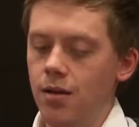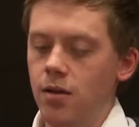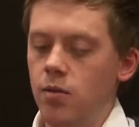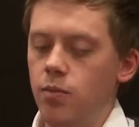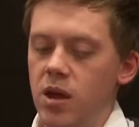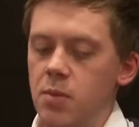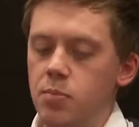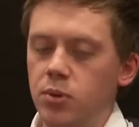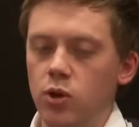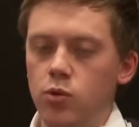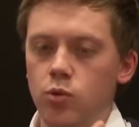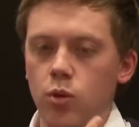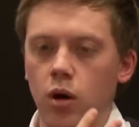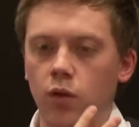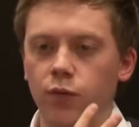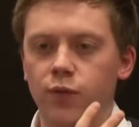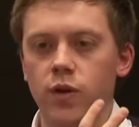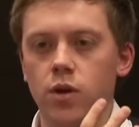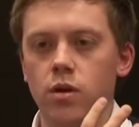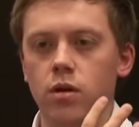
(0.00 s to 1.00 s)
people who
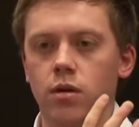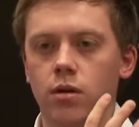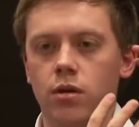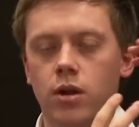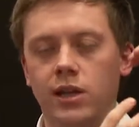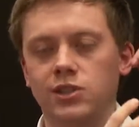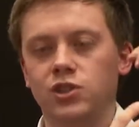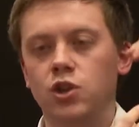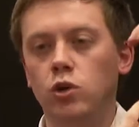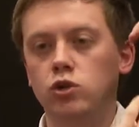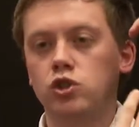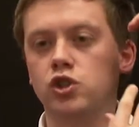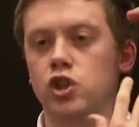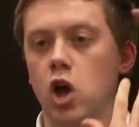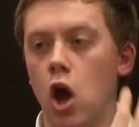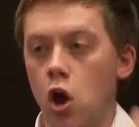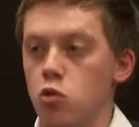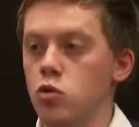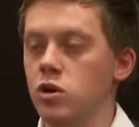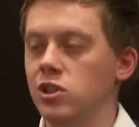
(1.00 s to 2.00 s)
often, it's not just
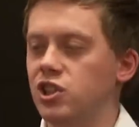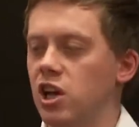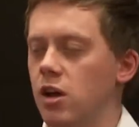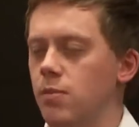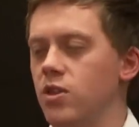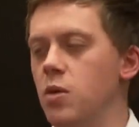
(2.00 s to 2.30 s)
ownership,